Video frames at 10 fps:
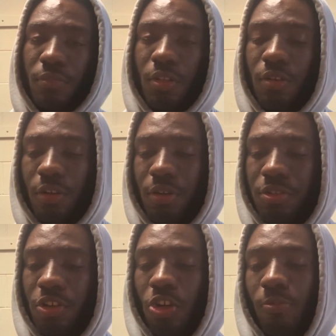You're
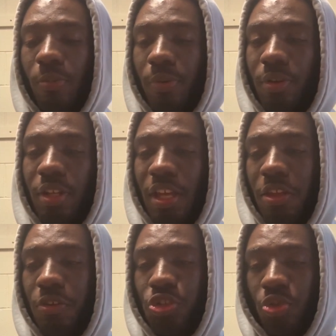increasing your mobility and
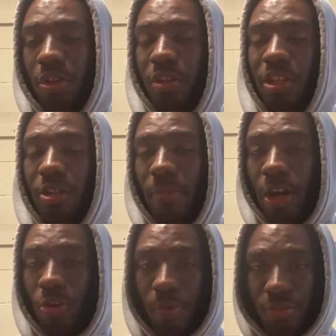you're strengthening the
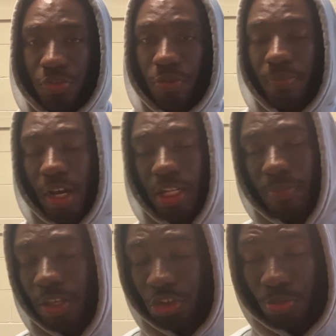micro muscle in your body,
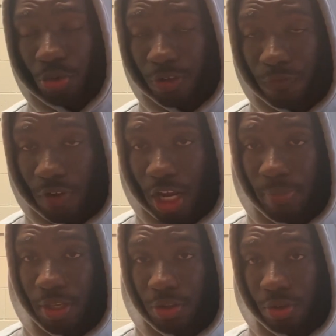making you more defined,
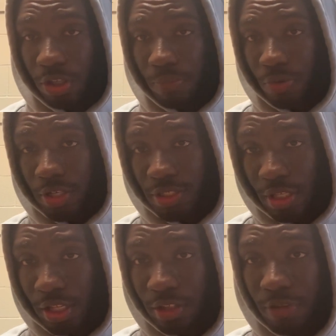making you look more
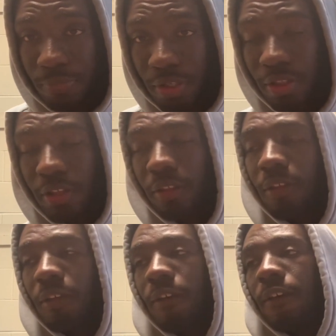aesthetically appealing,
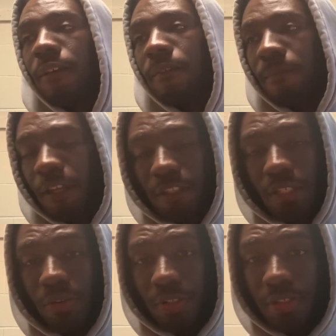
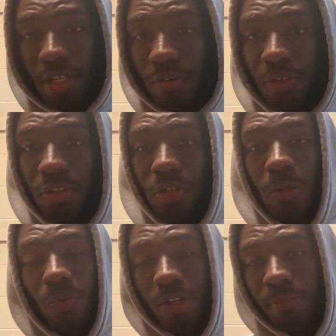etc., etc. You
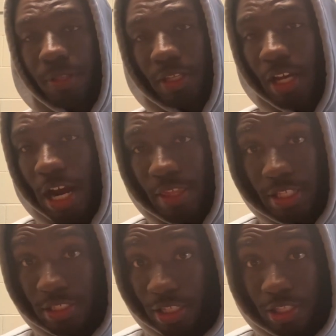don't want to be the guy
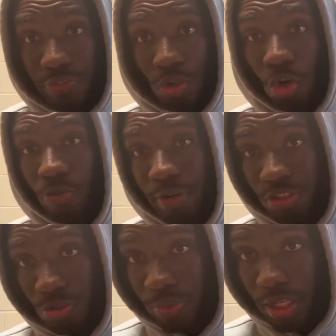that can lift a whole
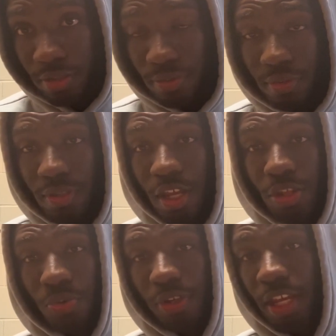bunch of weight and
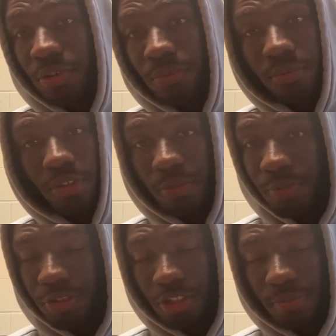you can't do 30
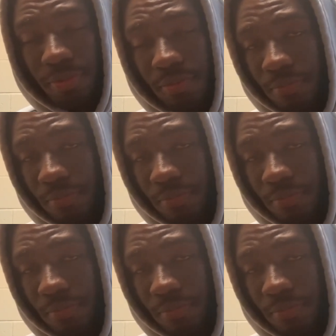push-ups.